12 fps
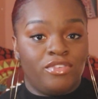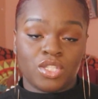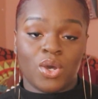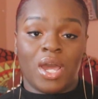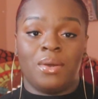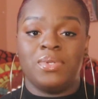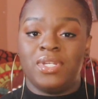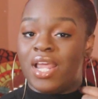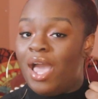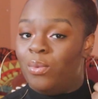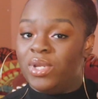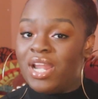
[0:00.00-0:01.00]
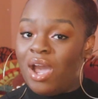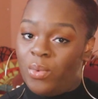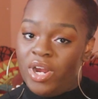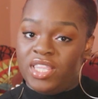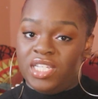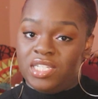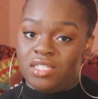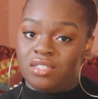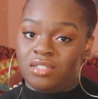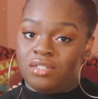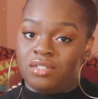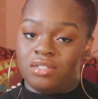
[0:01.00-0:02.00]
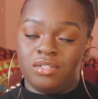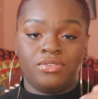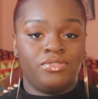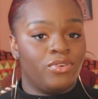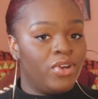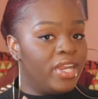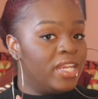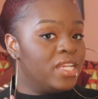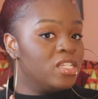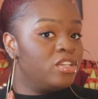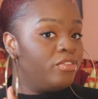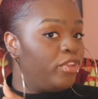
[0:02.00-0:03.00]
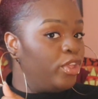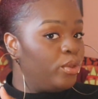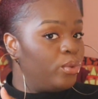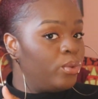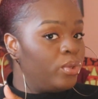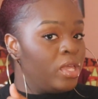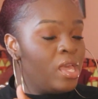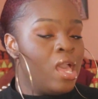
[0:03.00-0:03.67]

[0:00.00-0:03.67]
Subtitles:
Also, I would not wear these for an interview.